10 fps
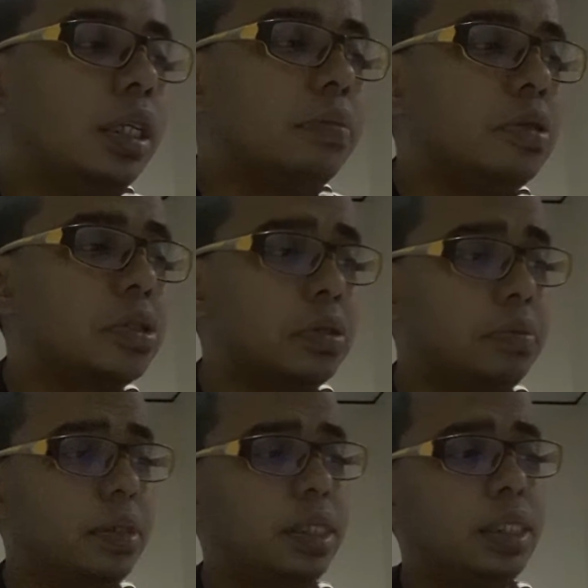the most
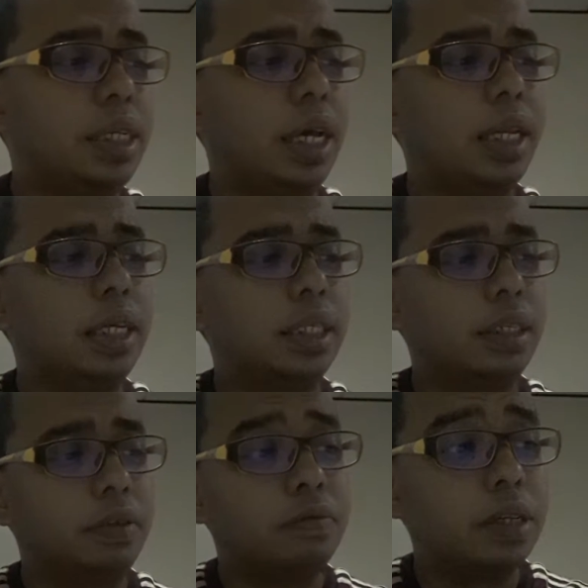common GTN is
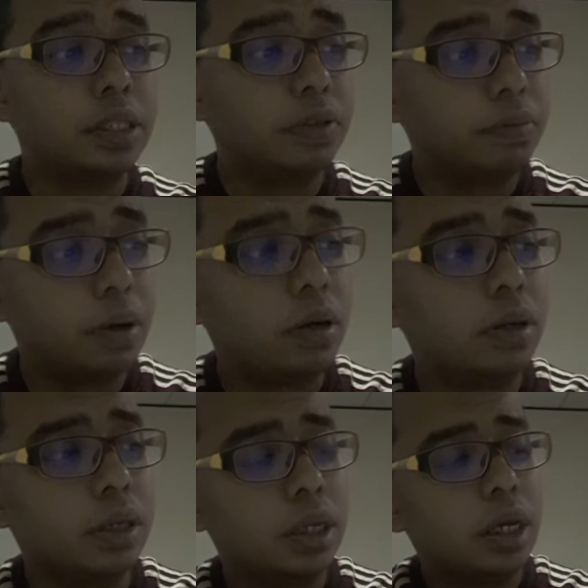an invasive
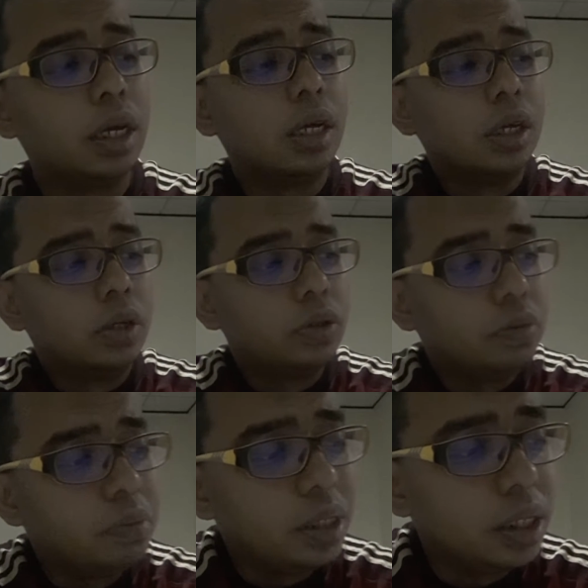mole.
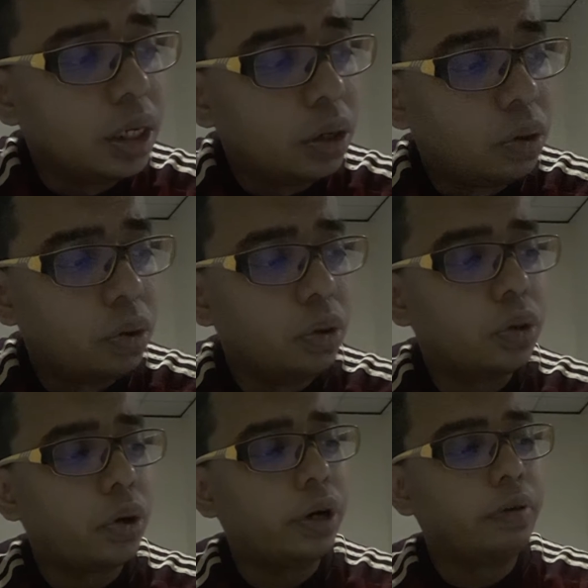So mean the whole
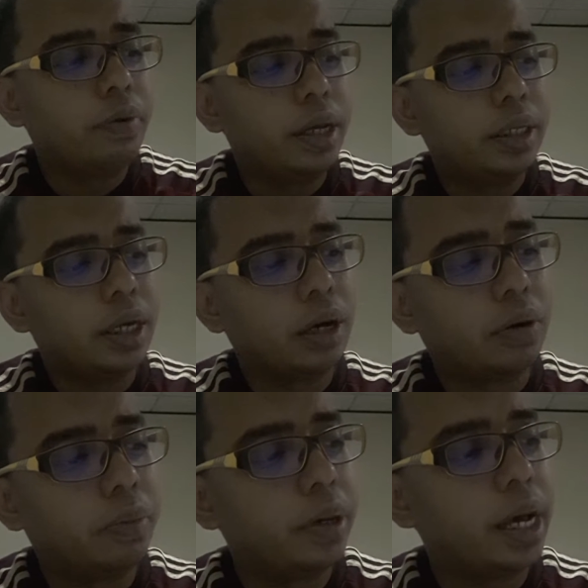chorionic release
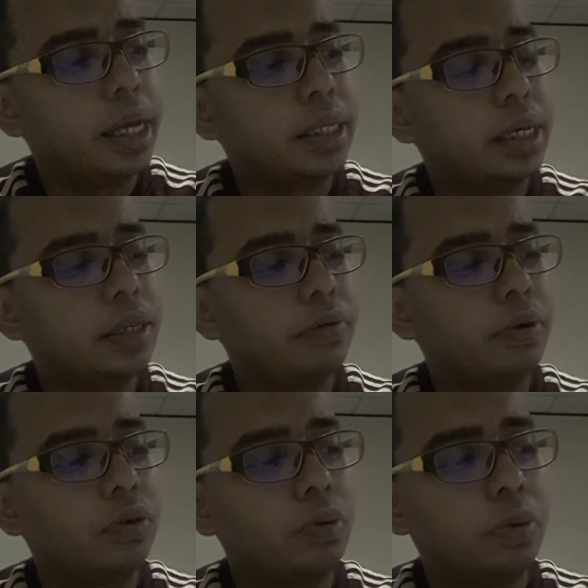accompanied excessive
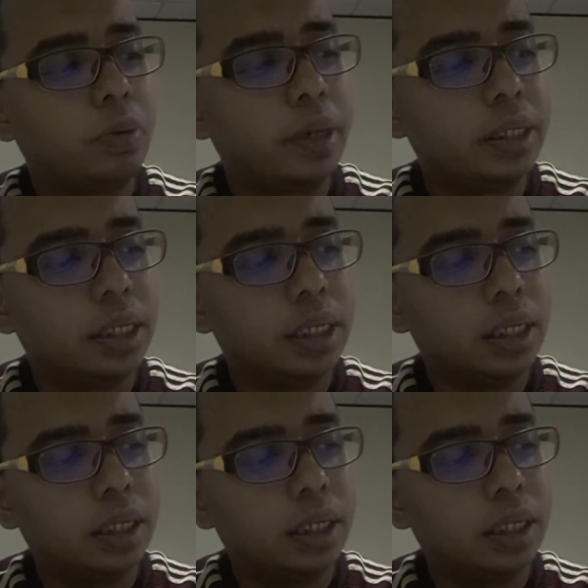or trophoblastic